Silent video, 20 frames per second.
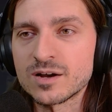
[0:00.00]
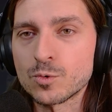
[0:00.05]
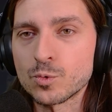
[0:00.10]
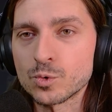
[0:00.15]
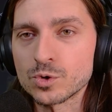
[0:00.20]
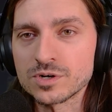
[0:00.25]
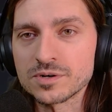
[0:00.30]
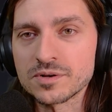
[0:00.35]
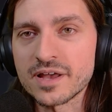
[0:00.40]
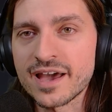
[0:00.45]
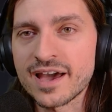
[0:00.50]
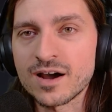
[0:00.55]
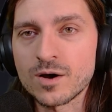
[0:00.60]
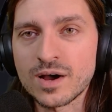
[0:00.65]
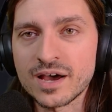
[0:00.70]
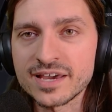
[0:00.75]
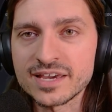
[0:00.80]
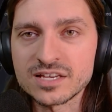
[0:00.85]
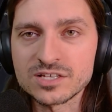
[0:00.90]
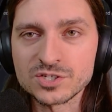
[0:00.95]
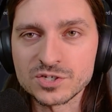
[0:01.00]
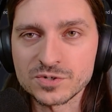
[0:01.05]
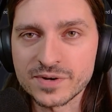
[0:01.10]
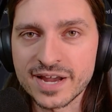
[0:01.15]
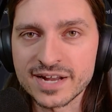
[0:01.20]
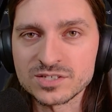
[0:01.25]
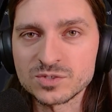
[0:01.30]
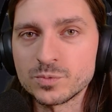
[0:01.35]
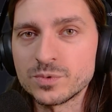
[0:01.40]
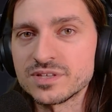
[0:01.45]
or how I
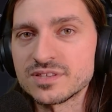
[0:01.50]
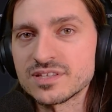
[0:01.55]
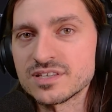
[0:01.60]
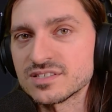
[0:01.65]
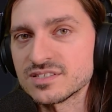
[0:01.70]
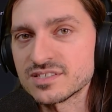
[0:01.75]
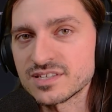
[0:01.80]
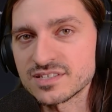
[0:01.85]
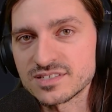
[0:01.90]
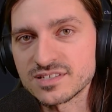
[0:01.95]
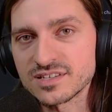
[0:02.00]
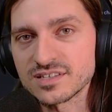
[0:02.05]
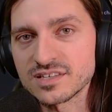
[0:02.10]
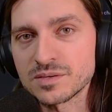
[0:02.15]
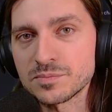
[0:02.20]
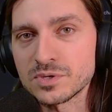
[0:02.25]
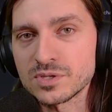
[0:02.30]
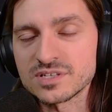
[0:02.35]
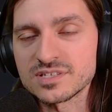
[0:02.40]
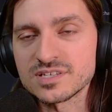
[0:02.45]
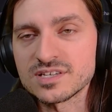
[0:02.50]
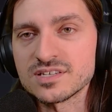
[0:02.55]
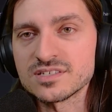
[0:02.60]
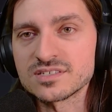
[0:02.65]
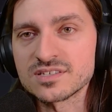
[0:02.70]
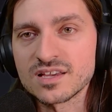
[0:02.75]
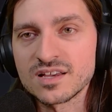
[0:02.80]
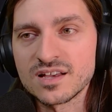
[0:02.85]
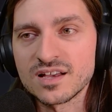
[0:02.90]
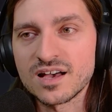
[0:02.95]
interact with the existing
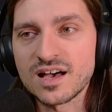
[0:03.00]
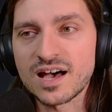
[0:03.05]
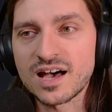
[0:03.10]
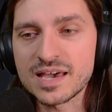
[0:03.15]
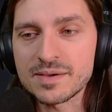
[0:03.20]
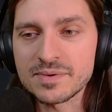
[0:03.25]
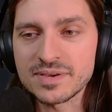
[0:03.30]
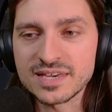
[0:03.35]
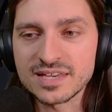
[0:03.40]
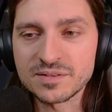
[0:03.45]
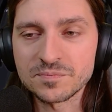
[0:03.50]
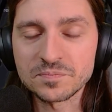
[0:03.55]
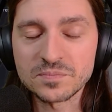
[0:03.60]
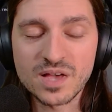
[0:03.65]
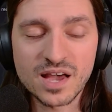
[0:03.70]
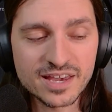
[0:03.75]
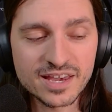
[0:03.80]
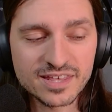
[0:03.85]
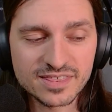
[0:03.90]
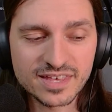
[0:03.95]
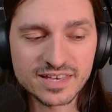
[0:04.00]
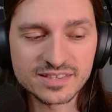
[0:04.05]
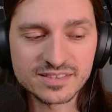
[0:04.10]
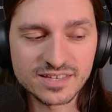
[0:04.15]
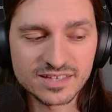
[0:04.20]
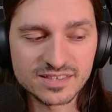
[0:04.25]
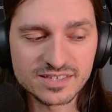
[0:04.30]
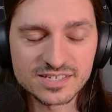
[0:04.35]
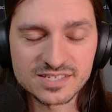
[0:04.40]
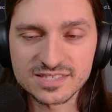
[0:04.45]
communities. I mean, I
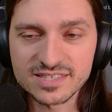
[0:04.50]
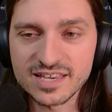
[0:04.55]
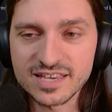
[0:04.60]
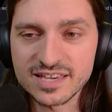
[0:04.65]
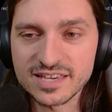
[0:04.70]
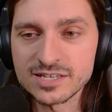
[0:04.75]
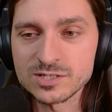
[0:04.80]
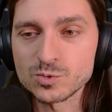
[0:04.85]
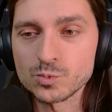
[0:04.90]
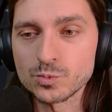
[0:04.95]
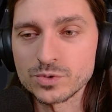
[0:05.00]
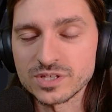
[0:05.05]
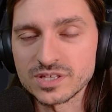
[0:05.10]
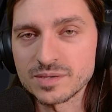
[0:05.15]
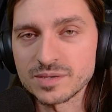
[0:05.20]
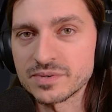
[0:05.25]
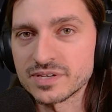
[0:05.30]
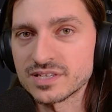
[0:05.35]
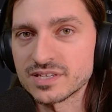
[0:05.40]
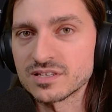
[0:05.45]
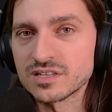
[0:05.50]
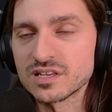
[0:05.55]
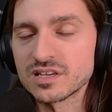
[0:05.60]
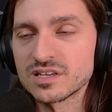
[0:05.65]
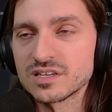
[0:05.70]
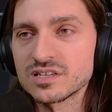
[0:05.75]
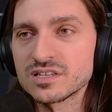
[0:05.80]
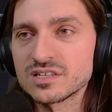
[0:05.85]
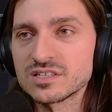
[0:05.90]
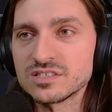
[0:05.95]
think that this thing has really been
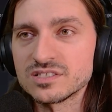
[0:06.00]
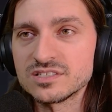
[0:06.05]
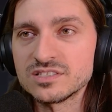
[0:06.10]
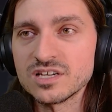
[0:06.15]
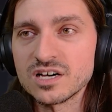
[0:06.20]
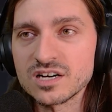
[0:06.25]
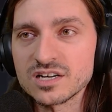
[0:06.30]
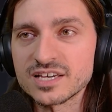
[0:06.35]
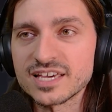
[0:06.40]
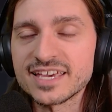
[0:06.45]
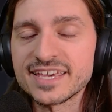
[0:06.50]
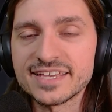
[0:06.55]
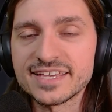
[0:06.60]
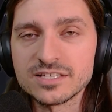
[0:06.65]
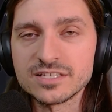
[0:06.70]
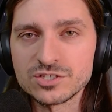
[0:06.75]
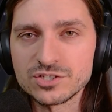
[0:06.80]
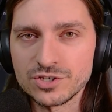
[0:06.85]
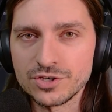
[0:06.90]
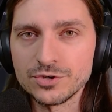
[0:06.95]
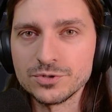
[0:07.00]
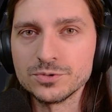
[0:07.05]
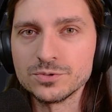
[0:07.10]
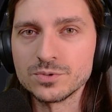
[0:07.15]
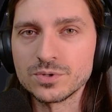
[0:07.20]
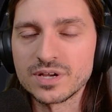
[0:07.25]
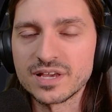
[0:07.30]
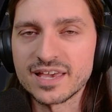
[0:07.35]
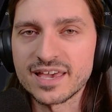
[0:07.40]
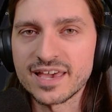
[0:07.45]
dug
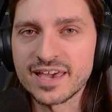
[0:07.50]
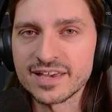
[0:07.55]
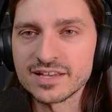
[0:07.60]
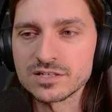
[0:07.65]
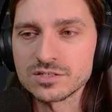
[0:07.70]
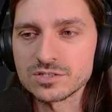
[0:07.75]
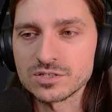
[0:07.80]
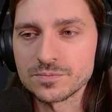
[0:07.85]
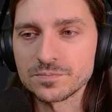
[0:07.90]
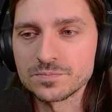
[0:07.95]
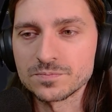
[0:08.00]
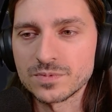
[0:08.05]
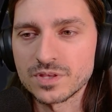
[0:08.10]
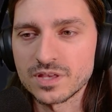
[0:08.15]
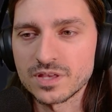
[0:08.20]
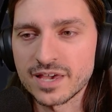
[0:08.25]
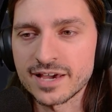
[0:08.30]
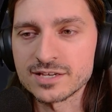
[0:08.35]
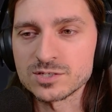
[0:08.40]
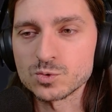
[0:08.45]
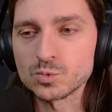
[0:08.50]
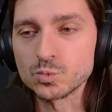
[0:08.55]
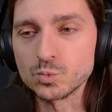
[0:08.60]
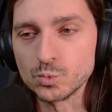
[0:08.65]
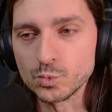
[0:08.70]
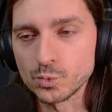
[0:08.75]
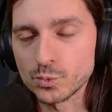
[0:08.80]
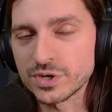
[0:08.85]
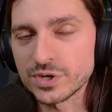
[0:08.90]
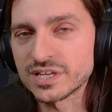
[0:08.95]
into and has
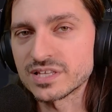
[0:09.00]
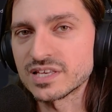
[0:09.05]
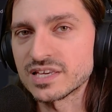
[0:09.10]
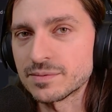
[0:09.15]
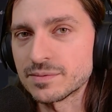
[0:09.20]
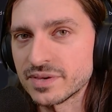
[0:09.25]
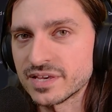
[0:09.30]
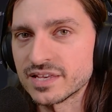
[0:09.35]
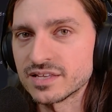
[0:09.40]
really